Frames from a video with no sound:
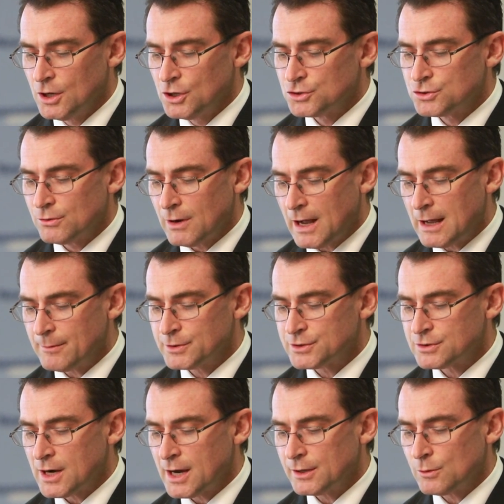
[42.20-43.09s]
to
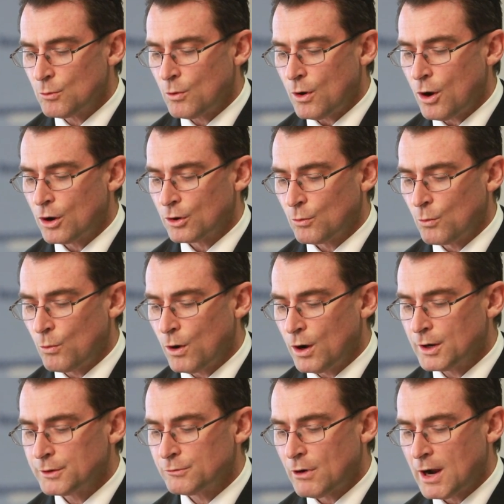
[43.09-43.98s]
arbitrate on a
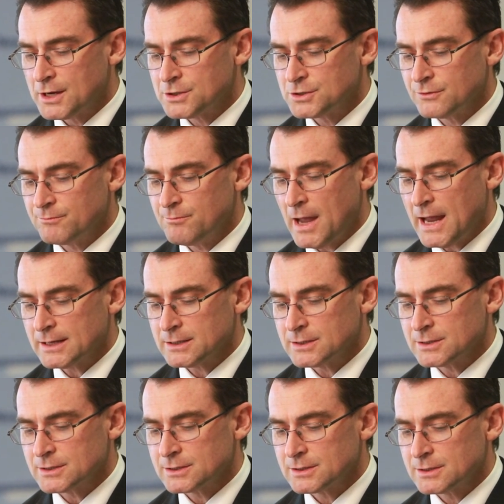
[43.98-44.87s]
wide range of
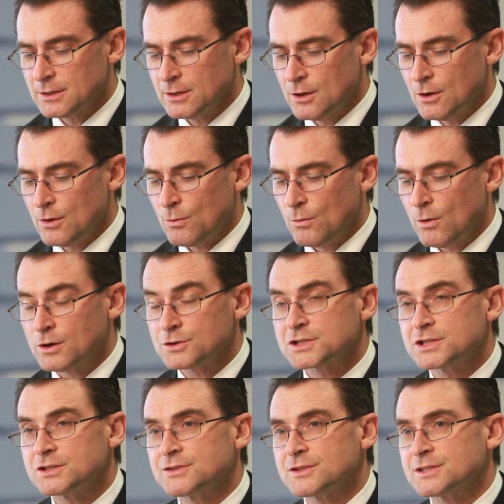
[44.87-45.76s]
matters,
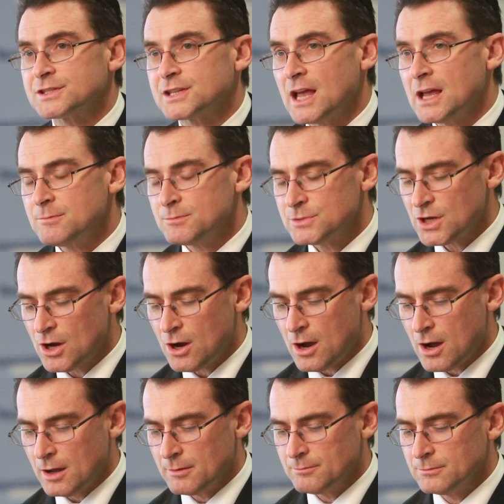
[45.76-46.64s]
whilst at the same
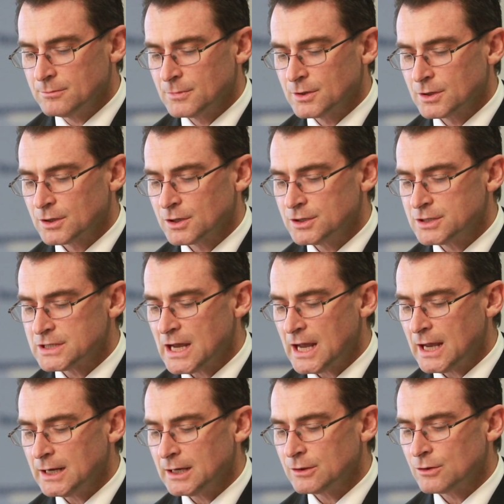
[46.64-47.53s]
time
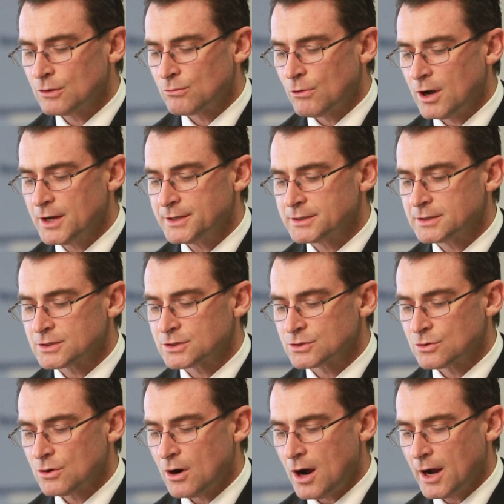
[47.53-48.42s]
curtailing the right to
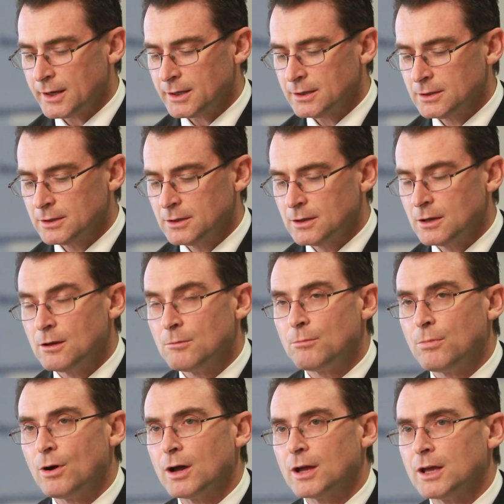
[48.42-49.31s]
strike
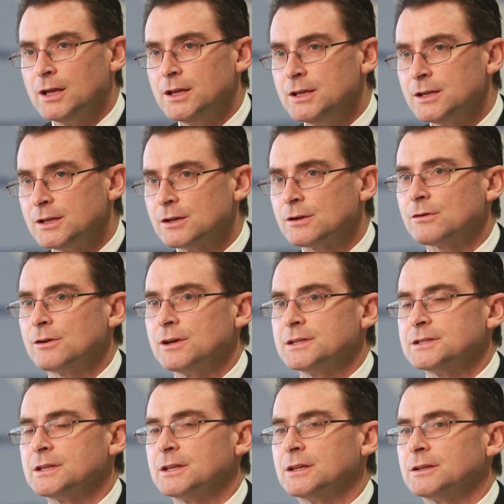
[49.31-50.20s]
by
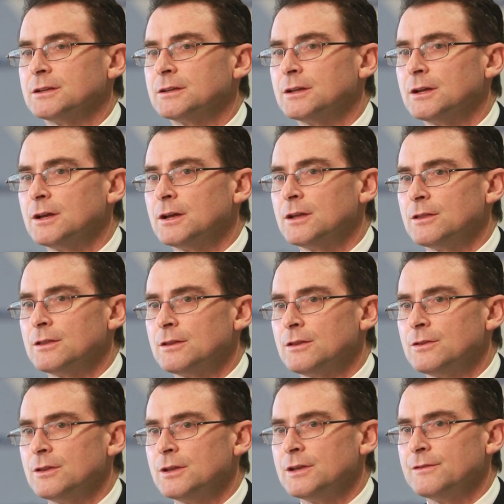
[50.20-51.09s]
increasing
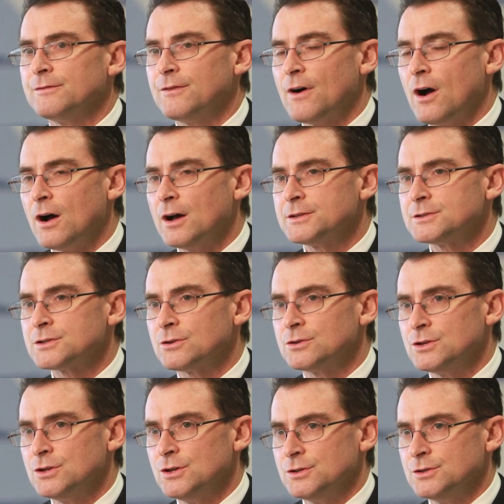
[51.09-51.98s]
the fines
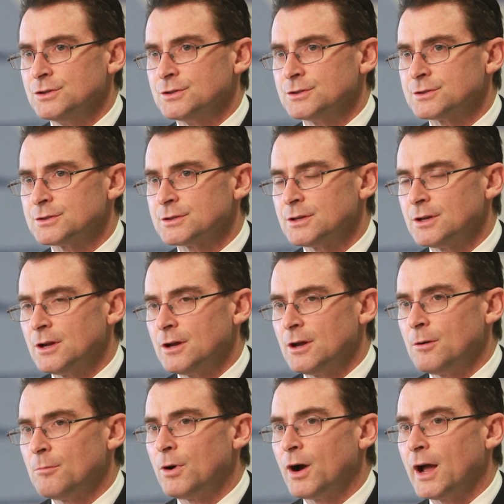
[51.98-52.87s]
on unions
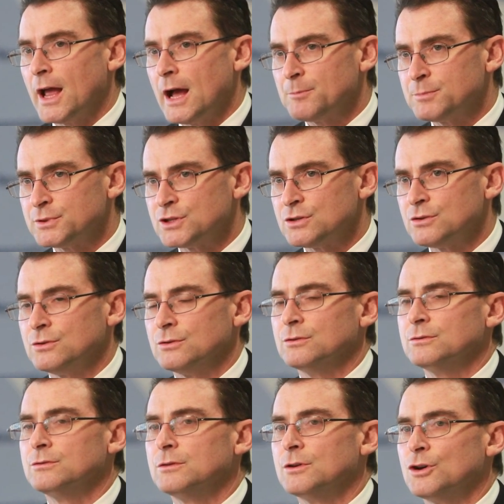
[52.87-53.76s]
by up
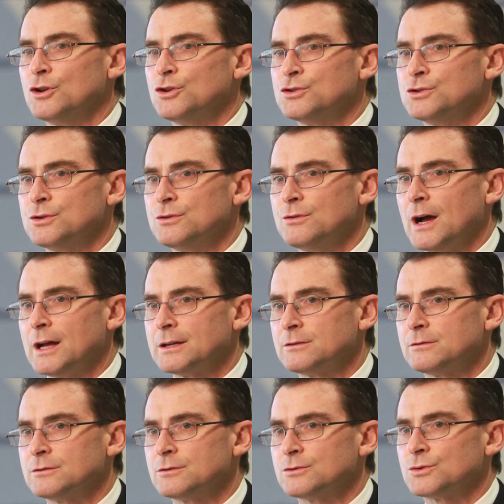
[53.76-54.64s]
to
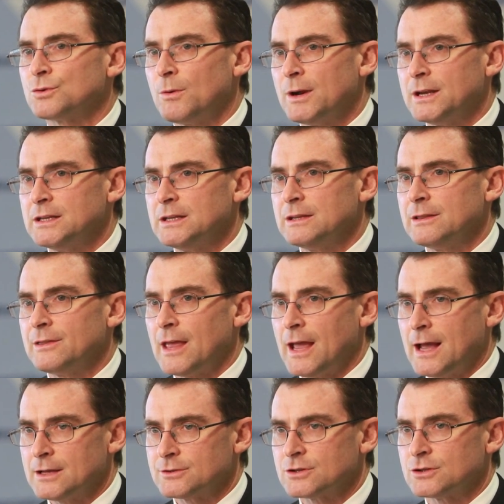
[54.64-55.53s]

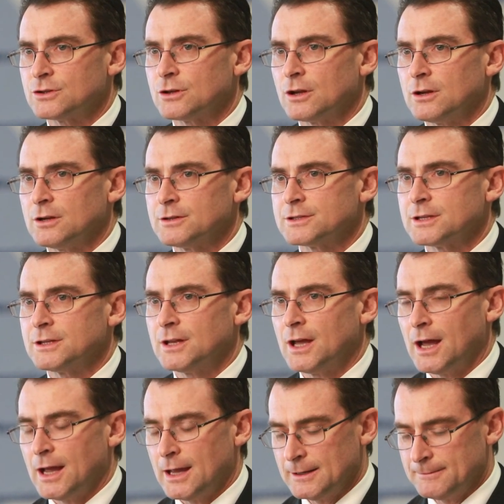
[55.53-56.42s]
$220,000 a
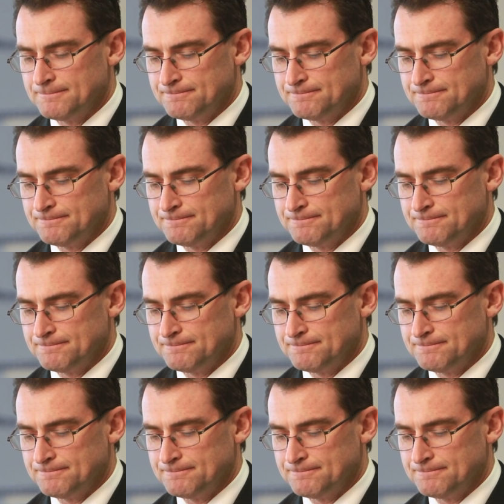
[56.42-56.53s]
day.